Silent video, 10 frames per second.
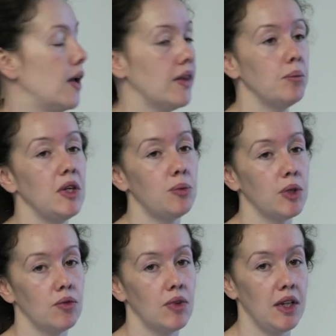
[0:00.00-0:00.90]
And that means
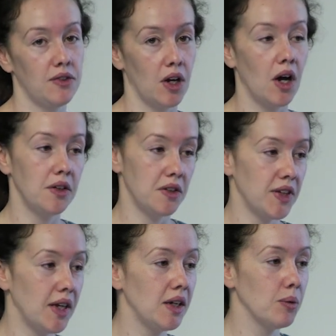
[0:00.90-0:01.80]
we can really start
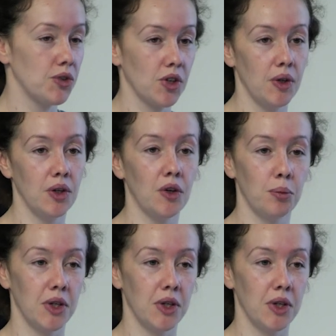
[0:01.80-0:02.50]
understanding what's going on,